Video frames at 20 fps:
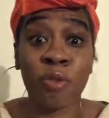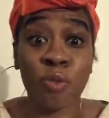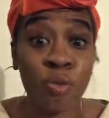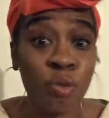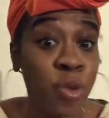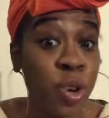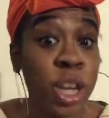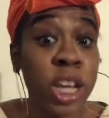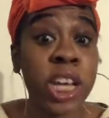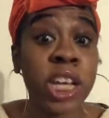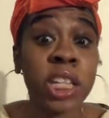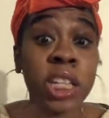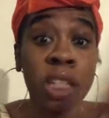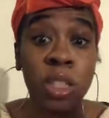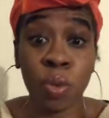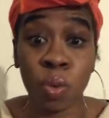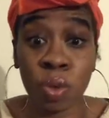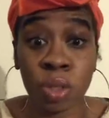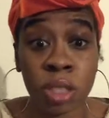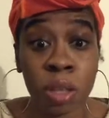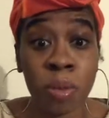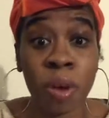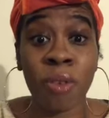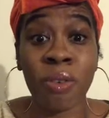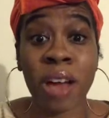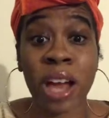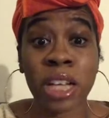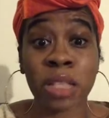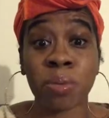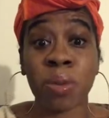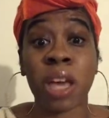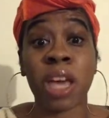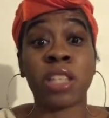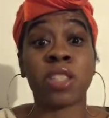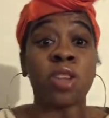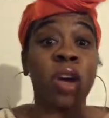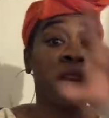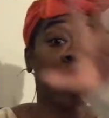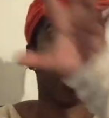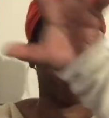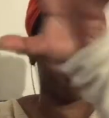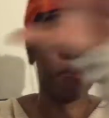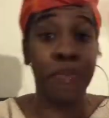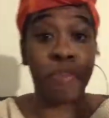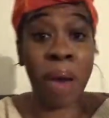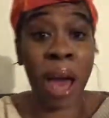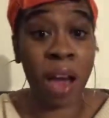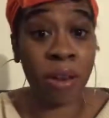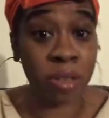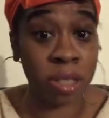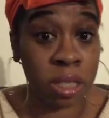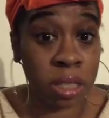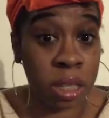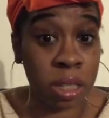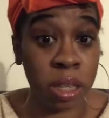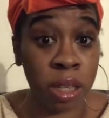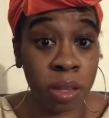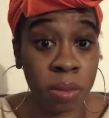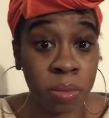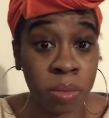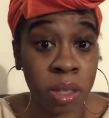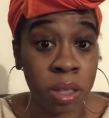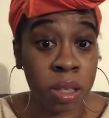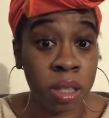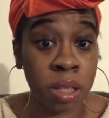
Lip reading: really doing some harassment and started embarrassing them